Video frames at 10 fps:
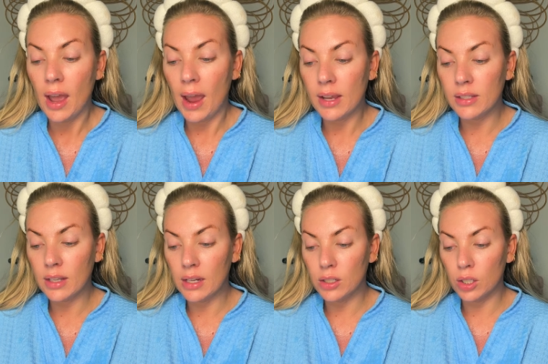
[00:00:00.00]
S
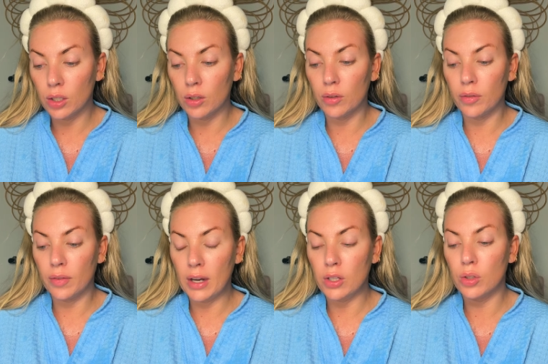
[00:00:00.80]
K two
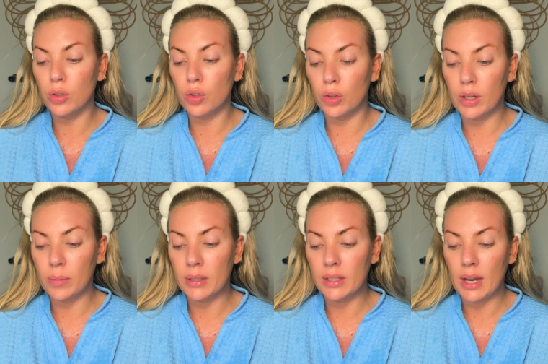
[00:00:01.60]
Facial
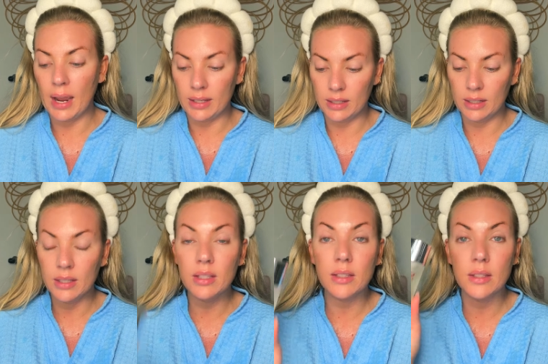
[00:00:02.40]
Treatment
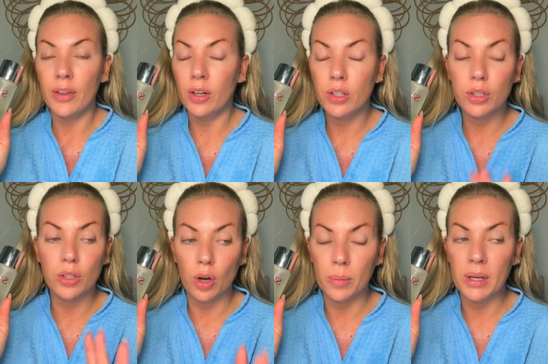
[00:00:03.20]
Essence. There's
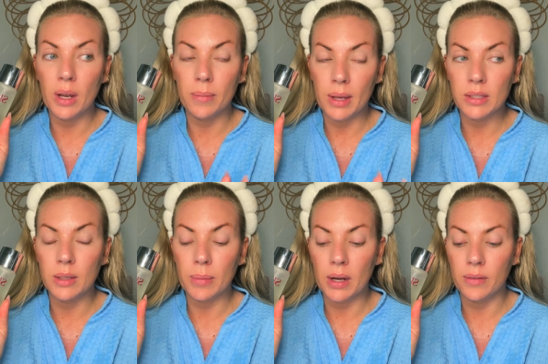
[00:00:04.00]
so many amazing
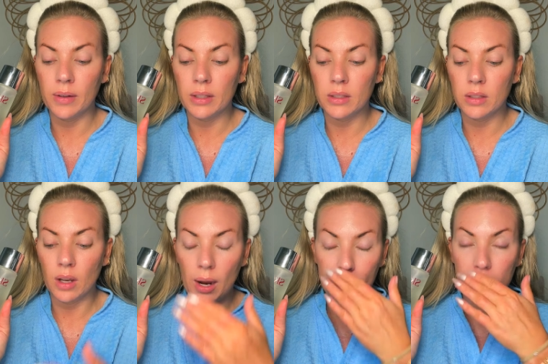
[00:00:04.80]
benefits.
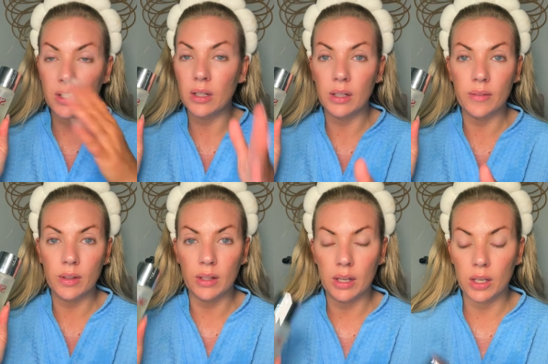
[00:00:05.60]
I'm just gonna leave the
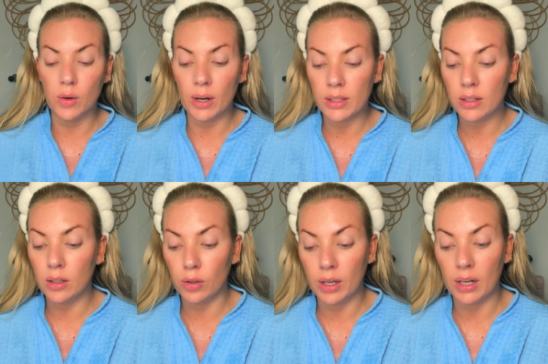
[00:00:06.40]
link. You guys can
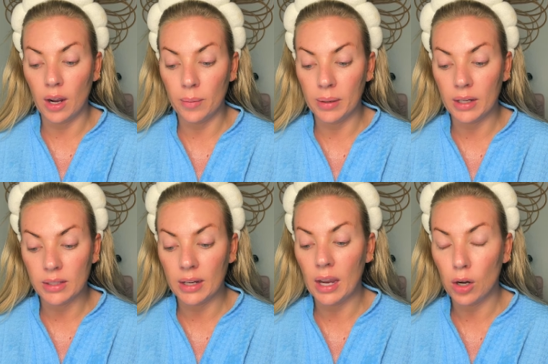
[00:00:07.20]
look it up because I
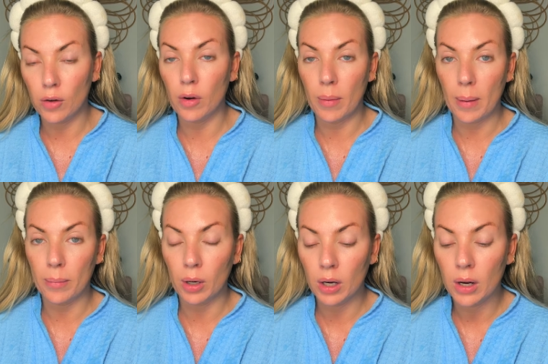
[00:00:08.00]
cannot
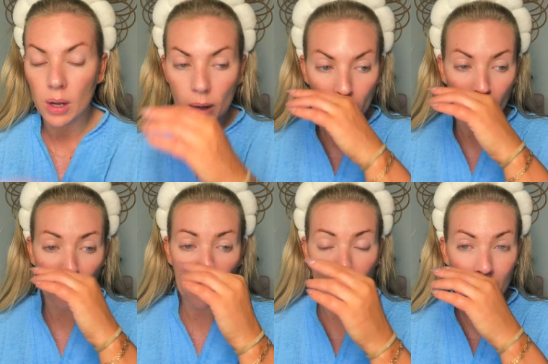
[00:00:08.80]
remember, but
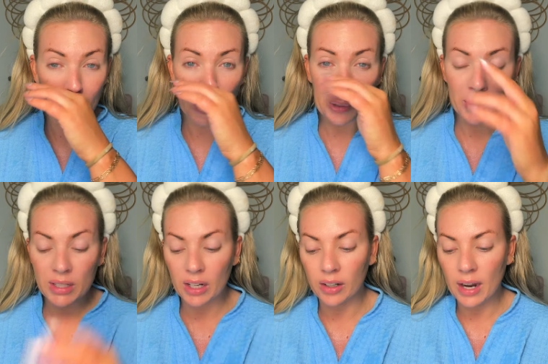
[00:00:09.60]
basically their
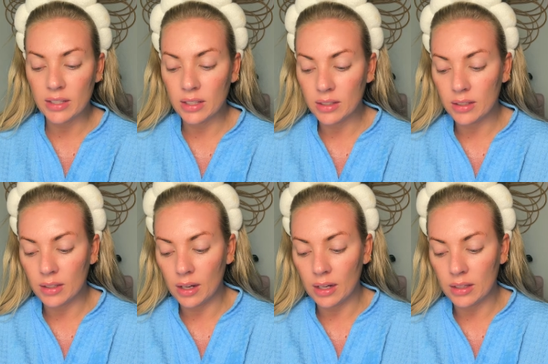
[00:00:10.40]
Tetra Essence is
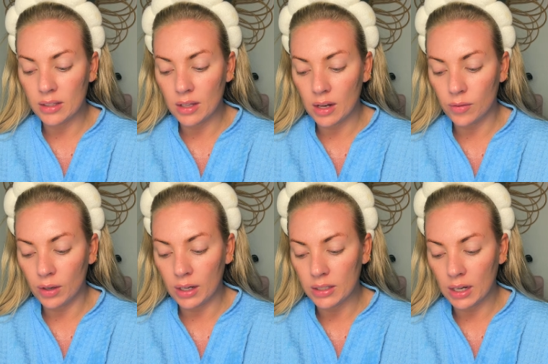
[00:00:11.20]
like insane for
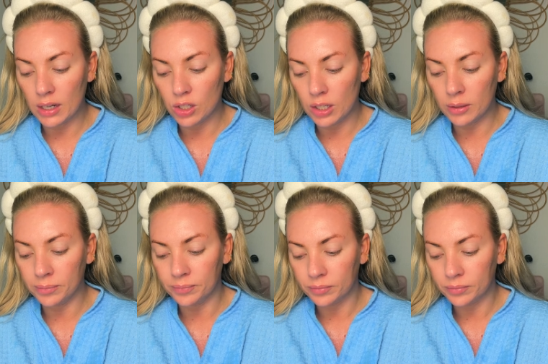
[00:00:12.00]
anti-aging.